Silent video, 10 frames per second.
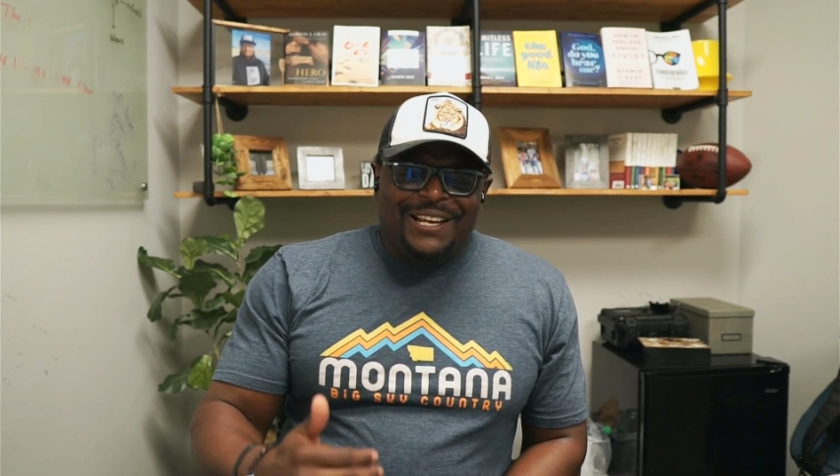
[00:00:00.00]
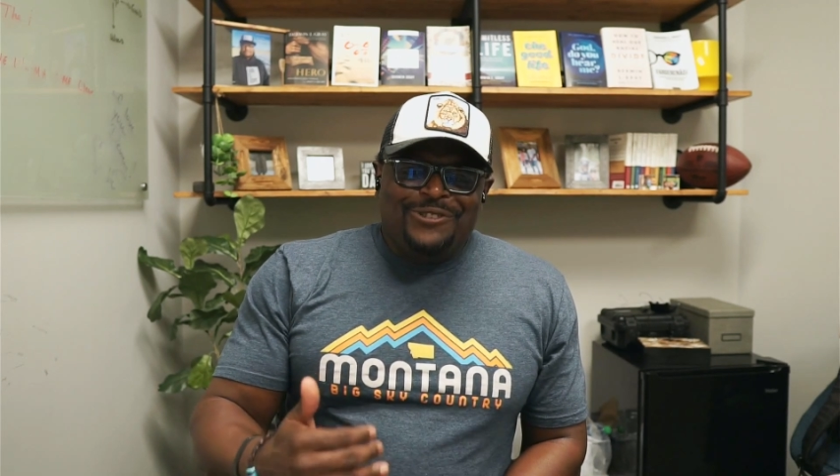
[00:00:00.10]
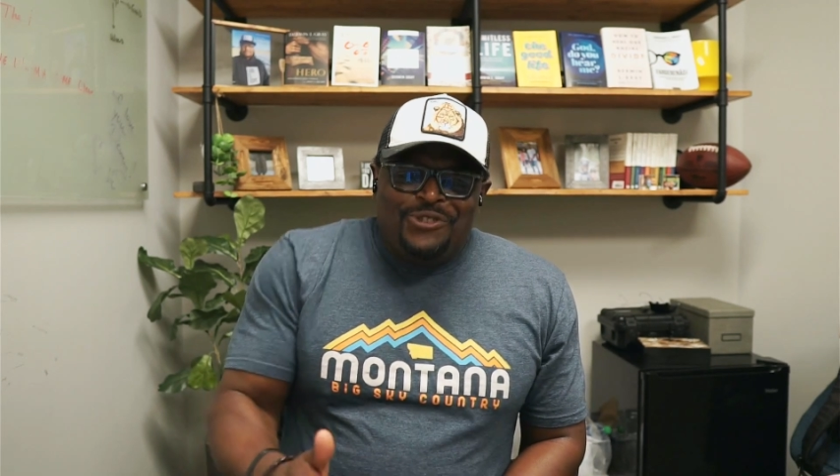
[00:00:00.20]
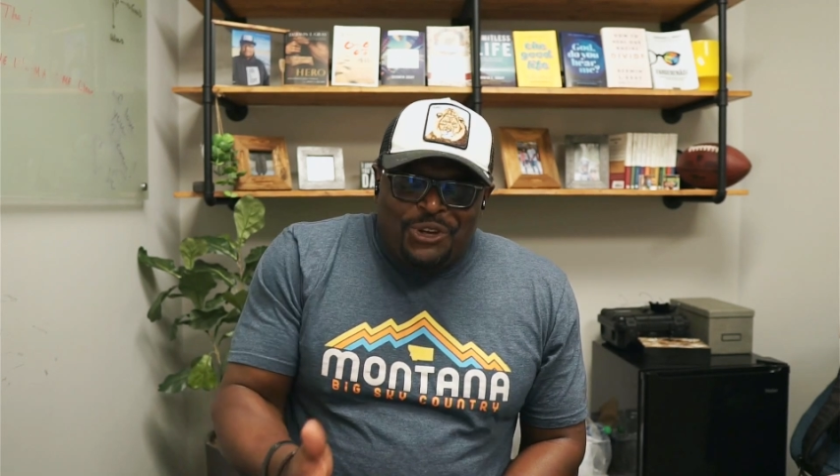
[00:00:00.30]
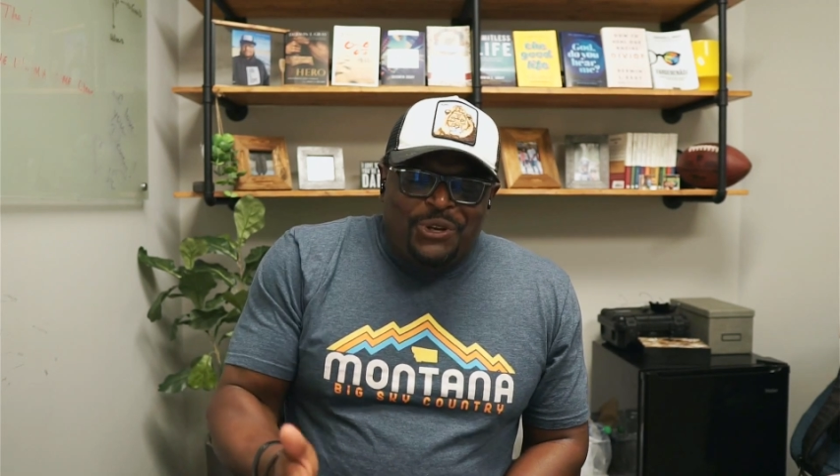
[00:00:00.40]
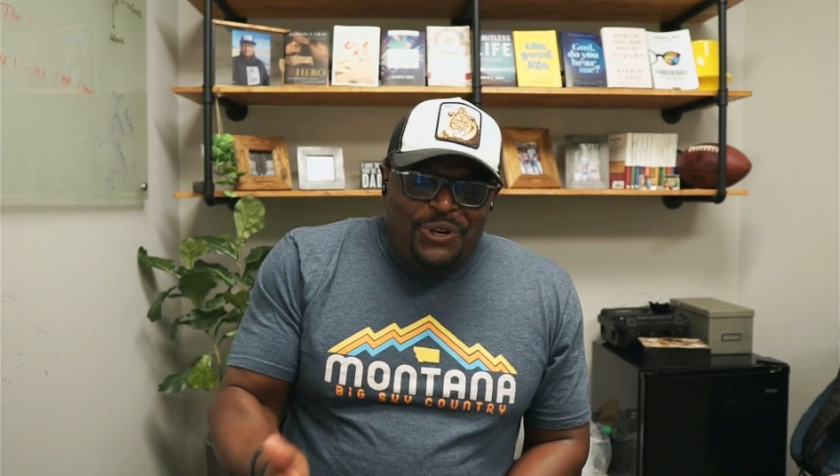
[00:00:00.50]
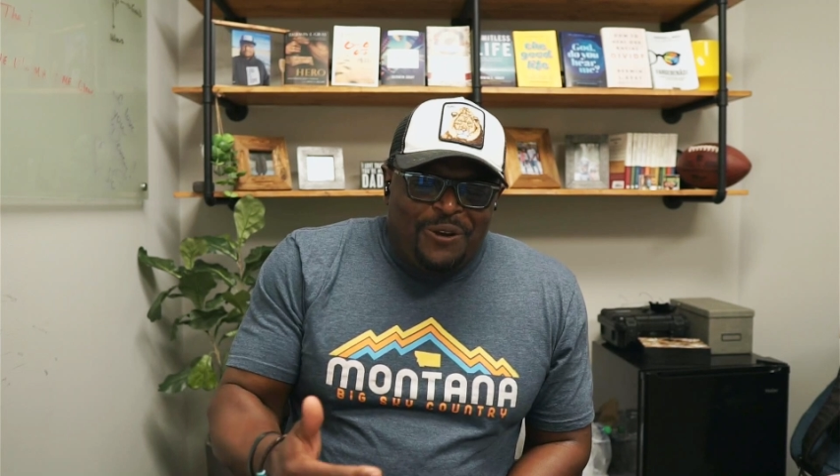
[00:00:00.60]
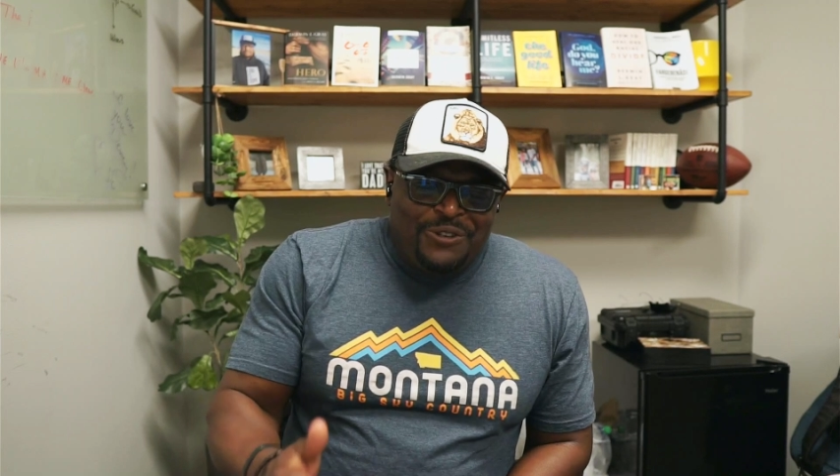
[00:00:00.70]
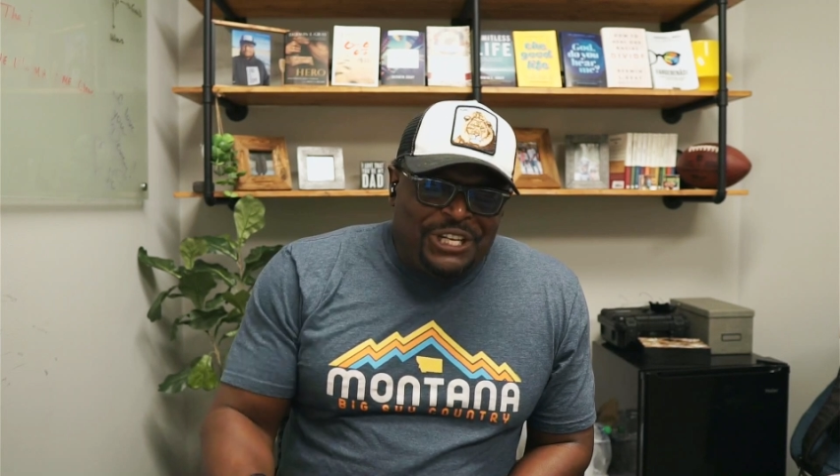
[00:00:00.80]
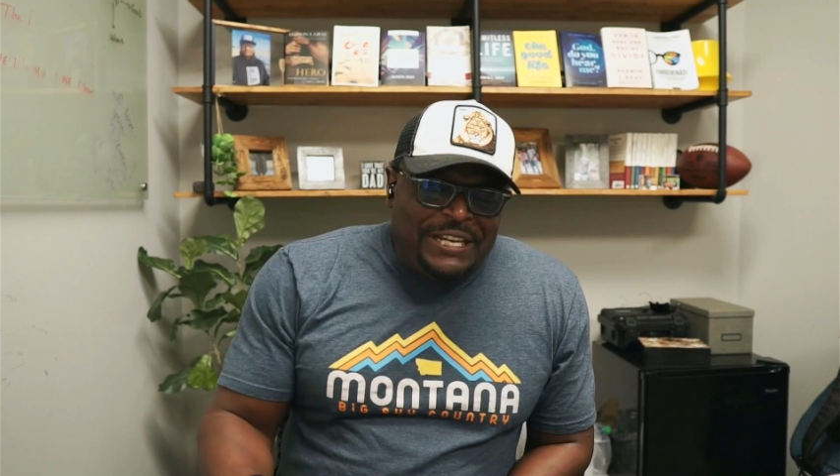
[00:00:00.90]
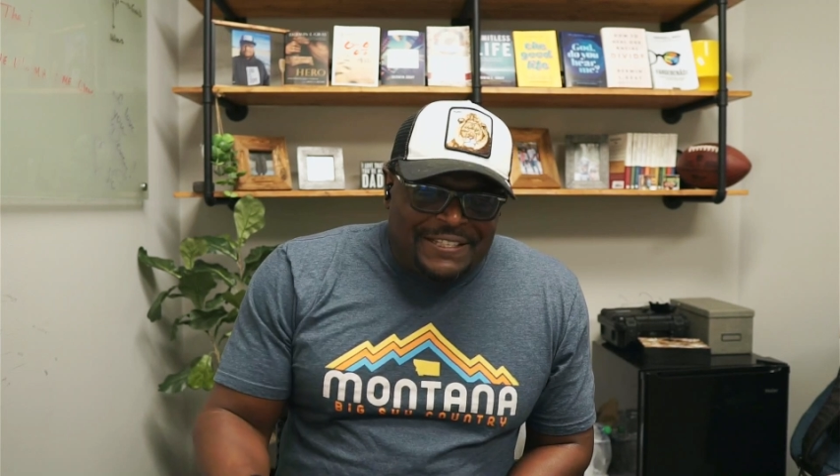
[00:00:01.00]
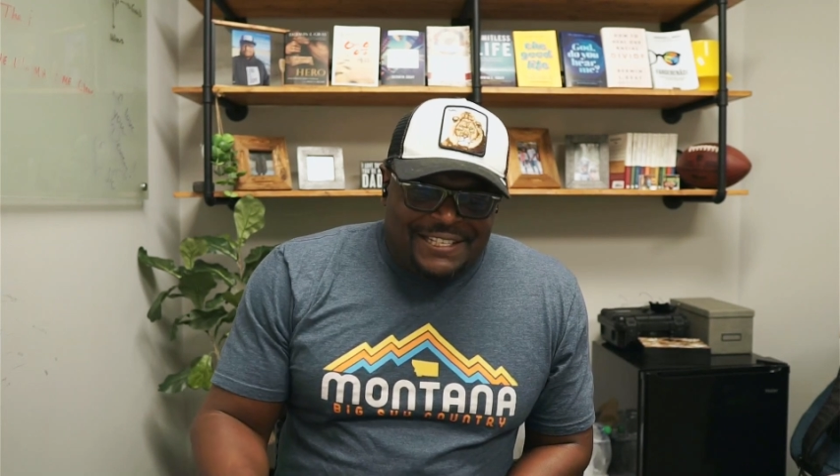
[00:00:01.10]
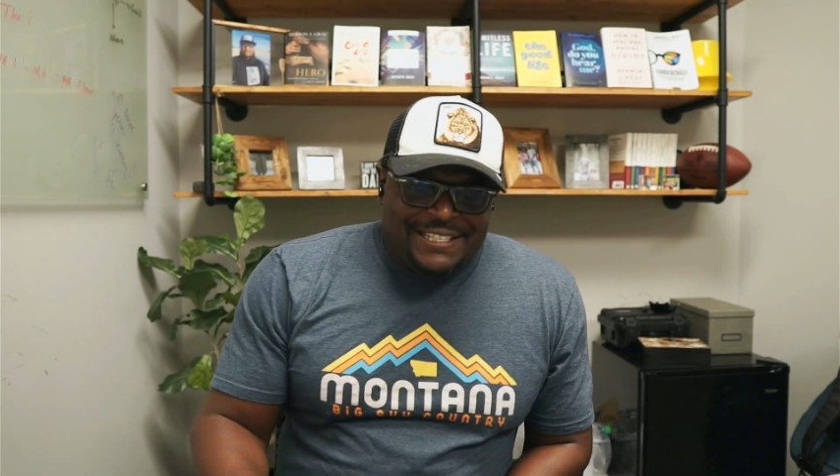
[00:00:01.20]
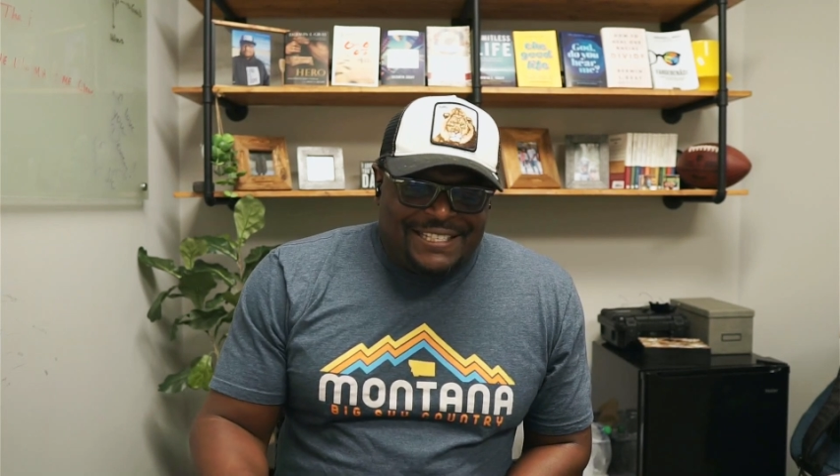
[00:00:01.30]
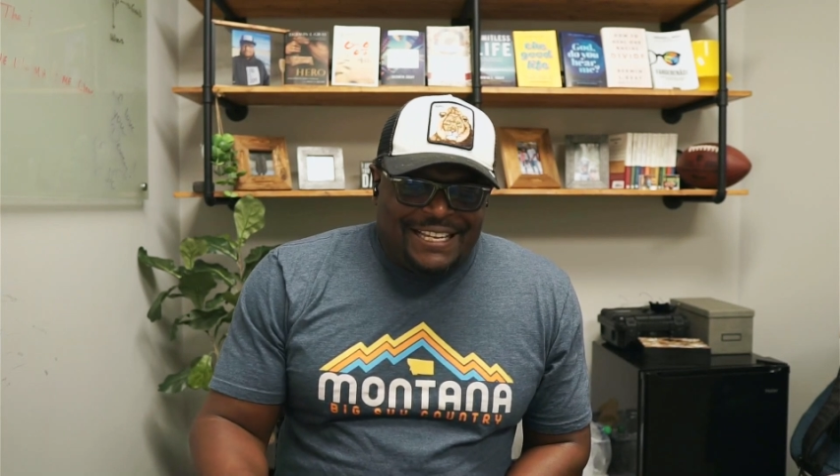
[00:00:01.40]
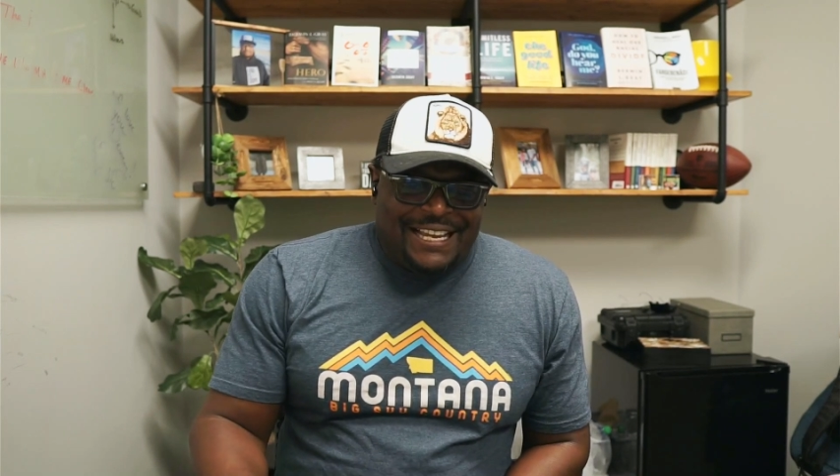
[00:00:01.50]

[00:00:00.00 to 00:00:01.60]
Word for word: "Do you know Jesus?"